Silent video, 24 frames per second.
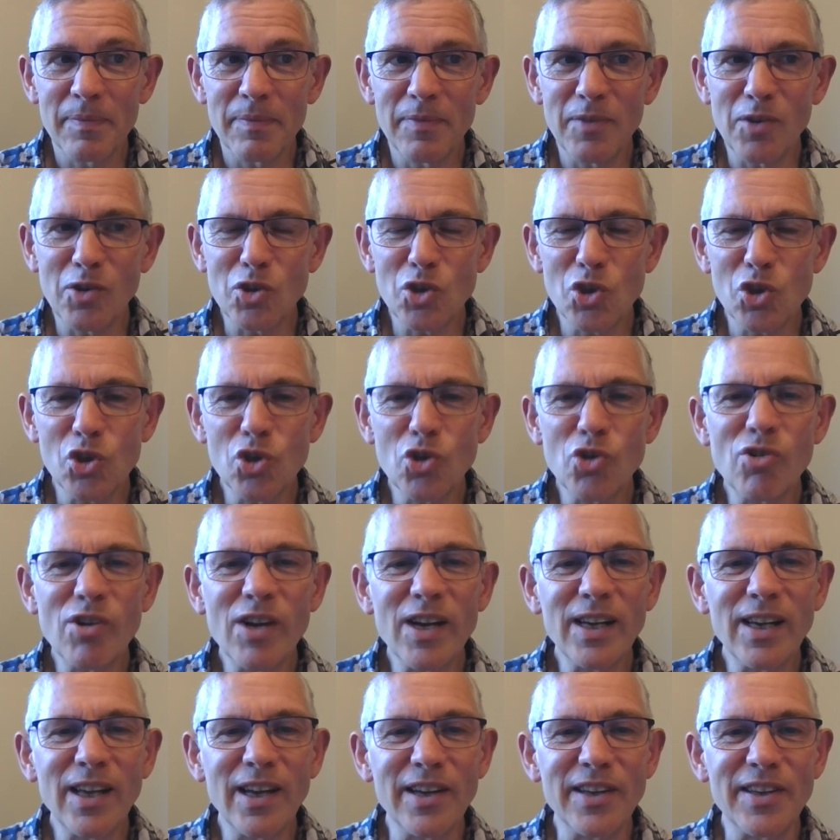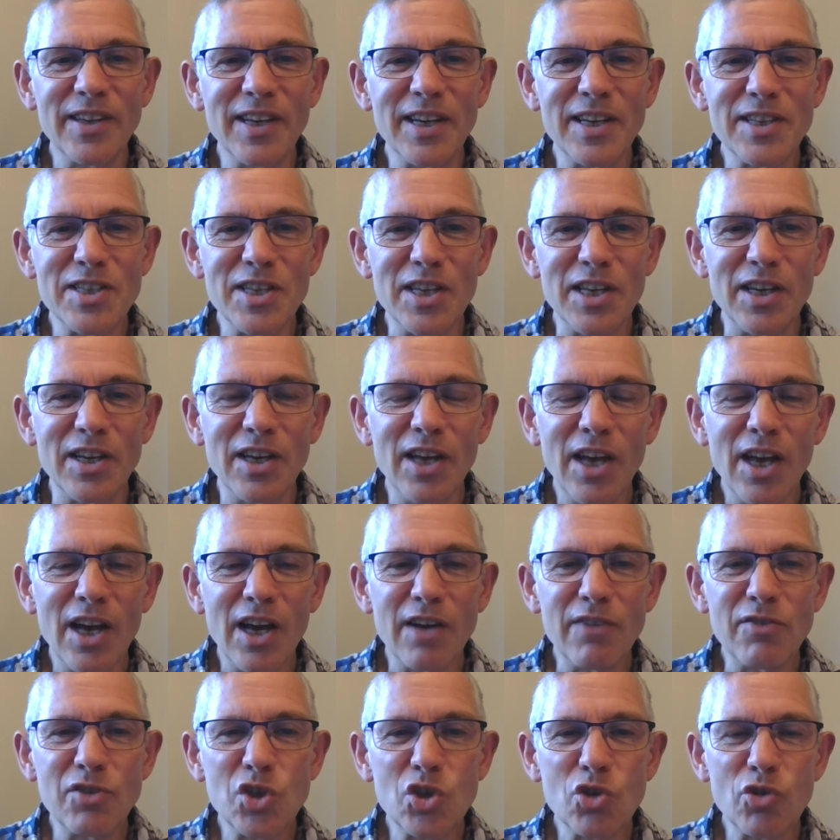Not sure I like the idea
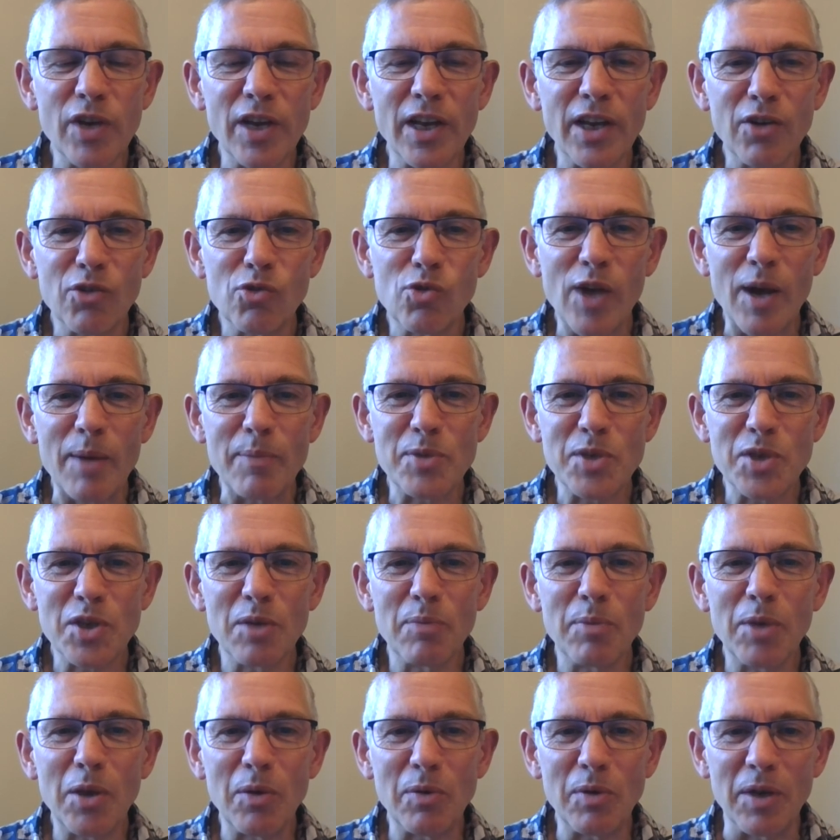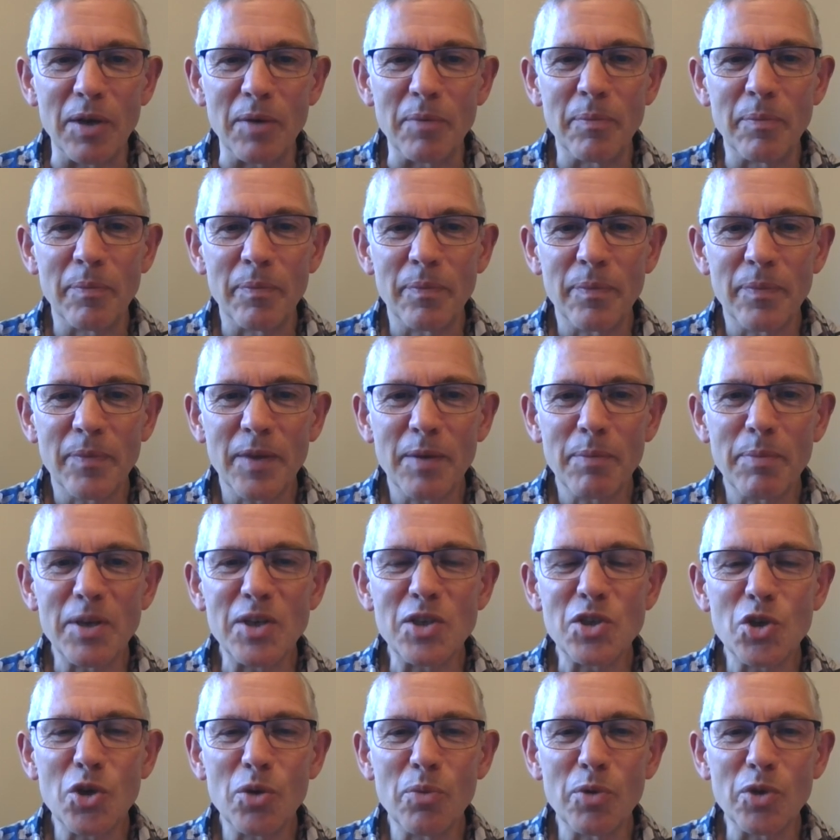of shrink wrapped communion,
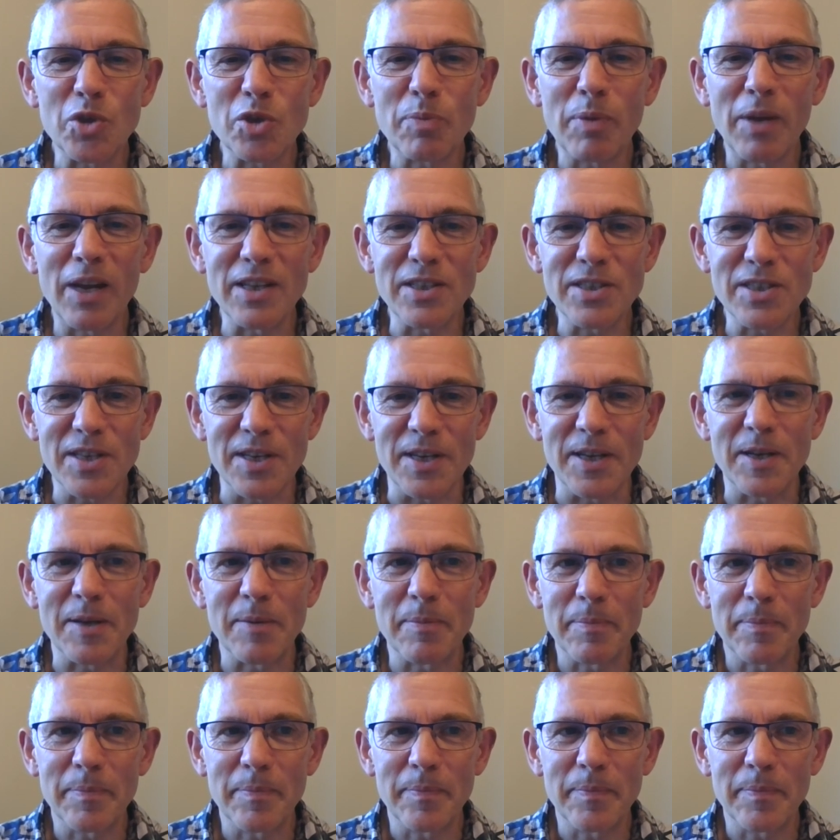bit too much plastic.